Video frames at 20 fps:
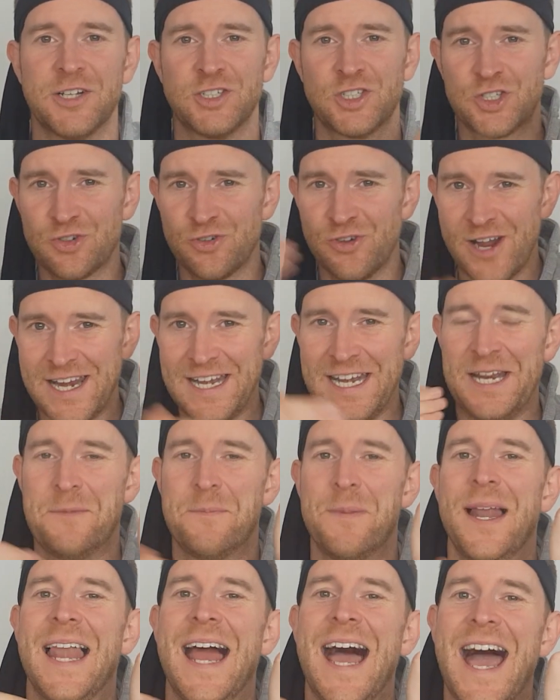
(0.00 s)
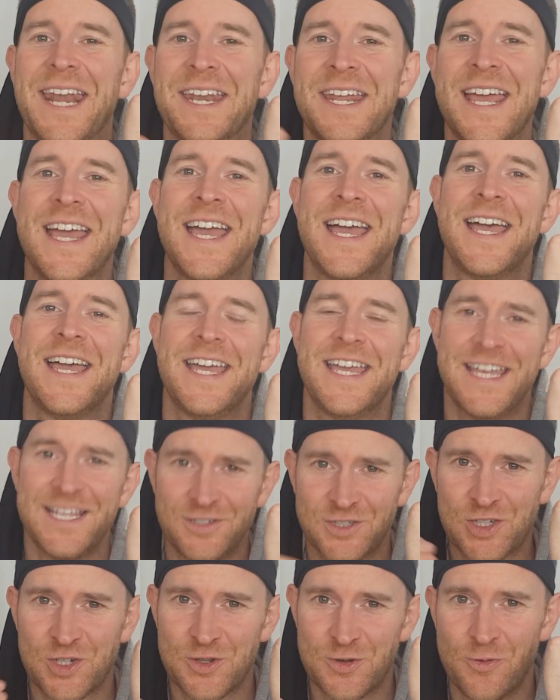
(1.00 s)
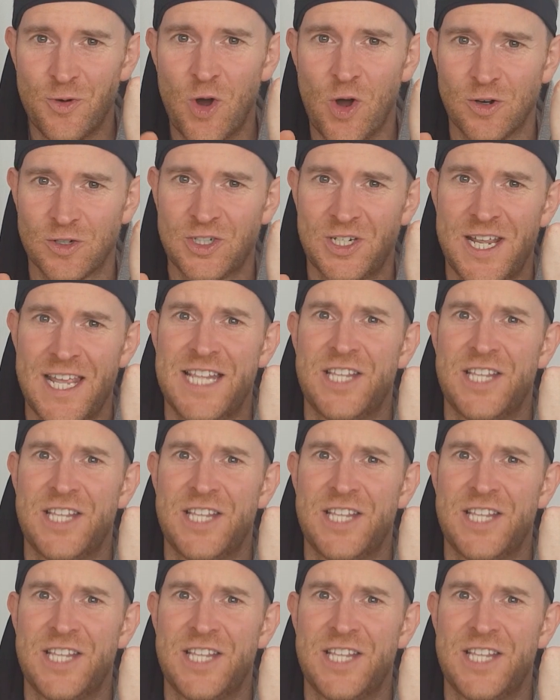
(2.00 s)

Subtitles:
a training plan into the watch.